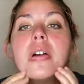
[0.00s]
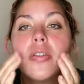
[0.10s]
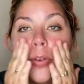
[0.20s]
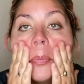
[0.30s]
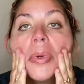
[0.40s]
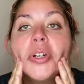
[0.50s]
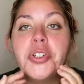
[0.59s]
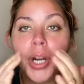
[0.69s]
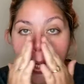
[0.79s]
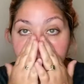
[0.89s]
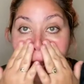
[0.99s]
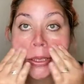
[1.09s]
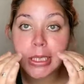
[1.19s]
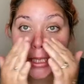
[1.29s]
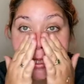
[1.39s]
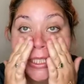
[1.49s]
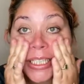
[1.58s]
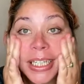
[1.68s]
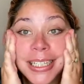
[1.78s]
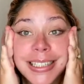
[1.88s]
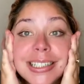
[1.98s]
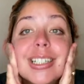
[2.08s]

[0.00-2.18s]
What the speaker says: for my dry, crusty skin.